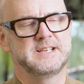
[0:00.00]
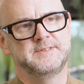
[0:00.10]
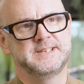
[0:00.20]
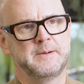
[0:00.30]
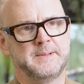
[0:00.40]
stuff
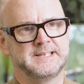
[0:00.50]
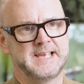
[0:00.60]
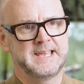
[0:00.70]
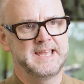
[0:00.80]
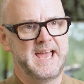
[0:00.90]
is now being
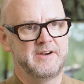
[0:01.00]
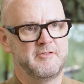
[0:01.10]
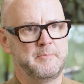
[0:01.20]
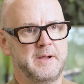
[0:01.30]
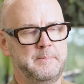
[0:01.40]
taken care
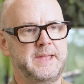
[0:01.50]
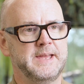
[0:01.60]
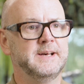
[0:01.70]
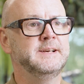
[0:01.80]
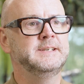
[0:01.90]
of by
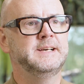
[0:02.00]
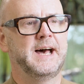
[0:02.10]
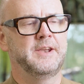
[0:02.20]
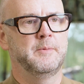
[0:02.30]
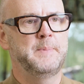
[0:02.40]
Peer,
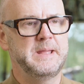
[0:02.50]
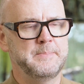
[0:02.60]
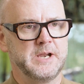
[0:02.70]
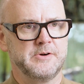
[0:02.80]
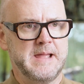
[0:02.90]
and our
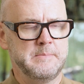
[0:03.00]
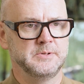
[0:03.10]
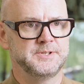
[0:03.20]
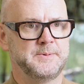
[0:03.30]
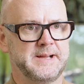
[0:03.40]
people are
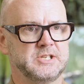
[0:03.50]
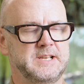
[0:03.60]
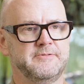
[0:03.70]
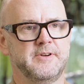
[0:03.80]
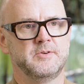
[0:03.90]
able to
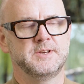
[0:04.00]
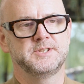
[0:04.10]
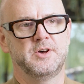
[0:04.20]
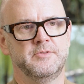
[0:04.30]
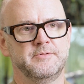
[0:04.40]
actually
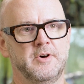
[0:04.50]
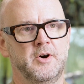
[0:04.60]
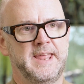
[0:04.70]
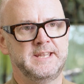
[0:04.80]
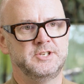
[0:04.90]
focus
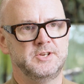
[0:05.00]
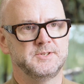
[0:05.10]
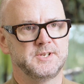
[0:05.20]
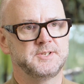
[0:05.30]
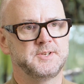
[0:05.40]
on end
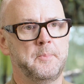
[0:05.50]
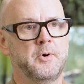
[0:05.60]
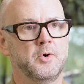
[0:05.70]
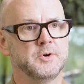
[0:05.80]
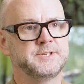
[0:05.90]
user
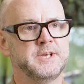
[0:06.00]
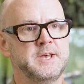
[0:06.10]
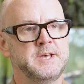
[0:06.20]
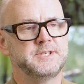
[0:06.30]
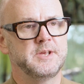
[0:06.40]
support.
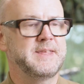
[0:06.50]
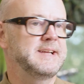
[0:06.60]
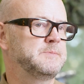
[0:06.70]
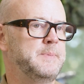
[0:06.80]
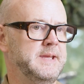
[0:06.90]
So
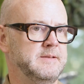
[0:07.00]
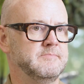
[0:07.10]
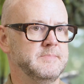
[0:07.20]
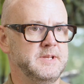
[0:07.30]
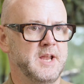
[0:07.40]
that's
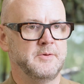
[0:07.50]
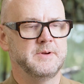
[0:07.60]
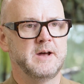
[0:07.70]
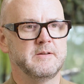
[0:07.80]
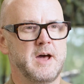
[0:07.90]
been,
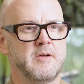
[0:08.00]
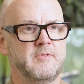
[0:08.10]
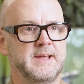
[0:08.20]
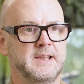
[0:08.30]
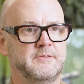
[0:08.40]
a
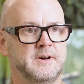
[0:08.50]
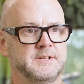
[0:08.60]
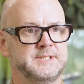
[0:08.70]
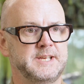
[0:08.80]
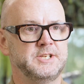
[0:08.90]
real
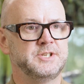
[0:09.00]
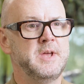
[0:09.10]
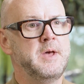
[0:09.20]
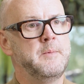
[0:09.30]
advantage.